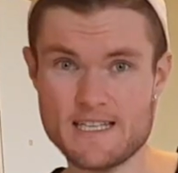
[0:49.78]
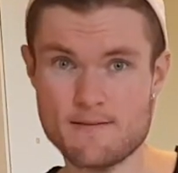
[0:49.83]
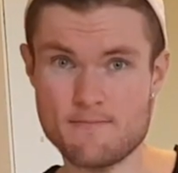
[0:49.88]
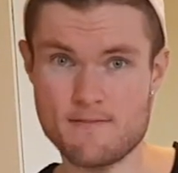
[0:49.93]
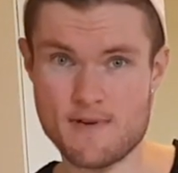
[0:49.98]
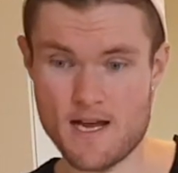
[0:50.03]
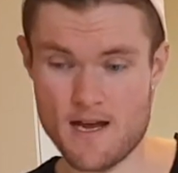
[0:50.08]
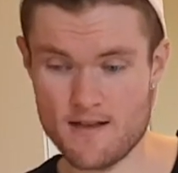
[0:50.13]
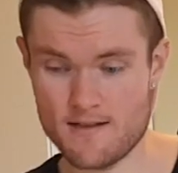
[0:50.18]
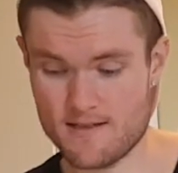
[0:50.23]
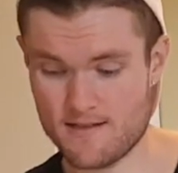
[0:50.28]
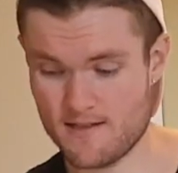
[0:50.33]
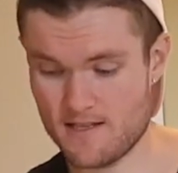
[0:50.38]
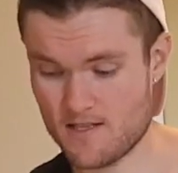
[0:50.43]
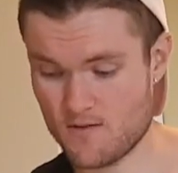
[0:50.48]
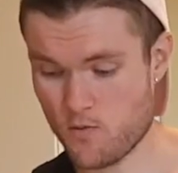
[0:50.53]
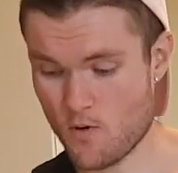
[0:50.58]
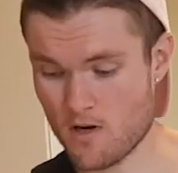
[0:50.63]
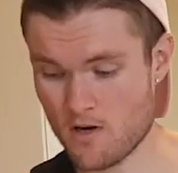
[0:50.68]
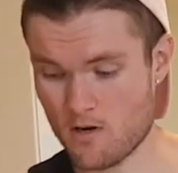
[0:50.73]
some nuts.
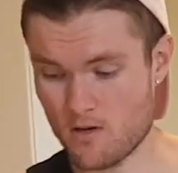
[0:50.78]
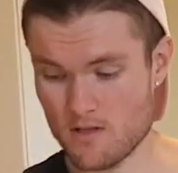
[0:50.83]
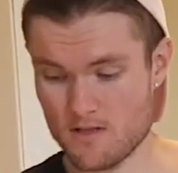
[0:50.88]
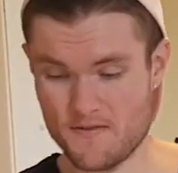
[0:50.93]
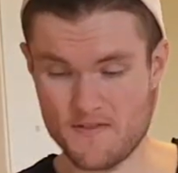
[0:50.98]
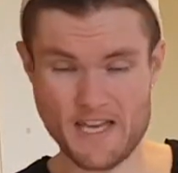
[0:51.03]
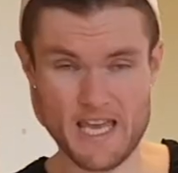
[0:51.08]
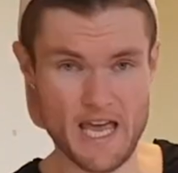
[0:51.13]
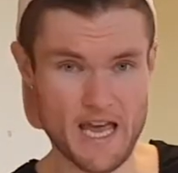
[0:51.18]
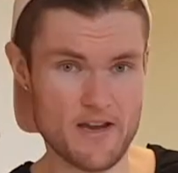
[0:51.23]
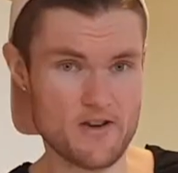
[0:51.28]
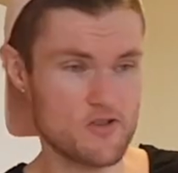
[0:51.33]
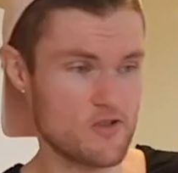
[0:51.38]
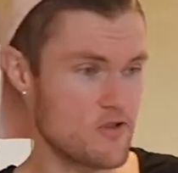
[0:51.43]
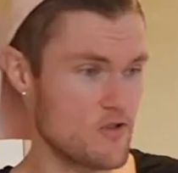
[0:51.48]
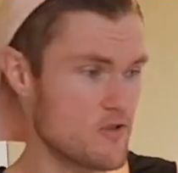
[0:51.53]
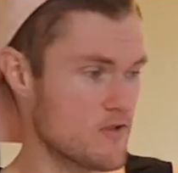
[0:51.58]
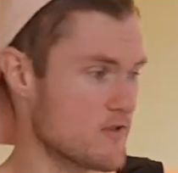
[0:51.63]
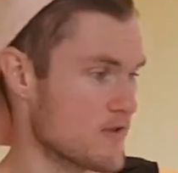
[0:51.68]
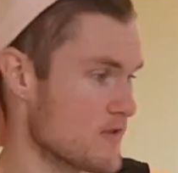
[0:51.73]
This one calls for
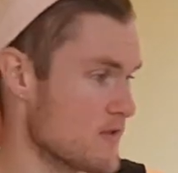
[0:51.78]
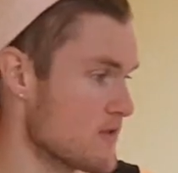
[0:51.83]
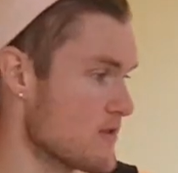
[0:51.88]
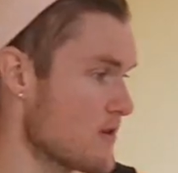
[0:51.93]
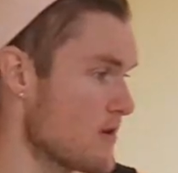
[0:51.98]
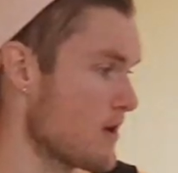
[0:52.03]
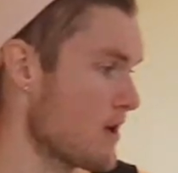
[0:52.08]
cashews.